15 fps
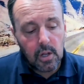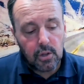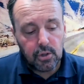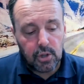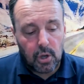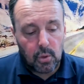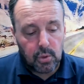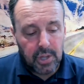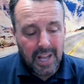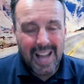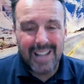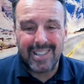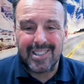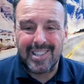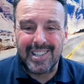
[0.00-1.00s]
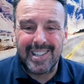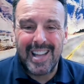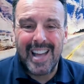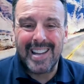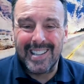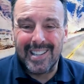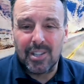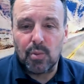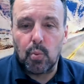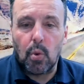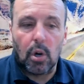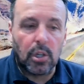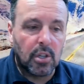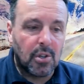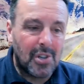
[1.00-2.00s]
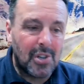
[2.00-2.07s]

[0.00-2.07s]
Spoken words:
So the answer then is, what you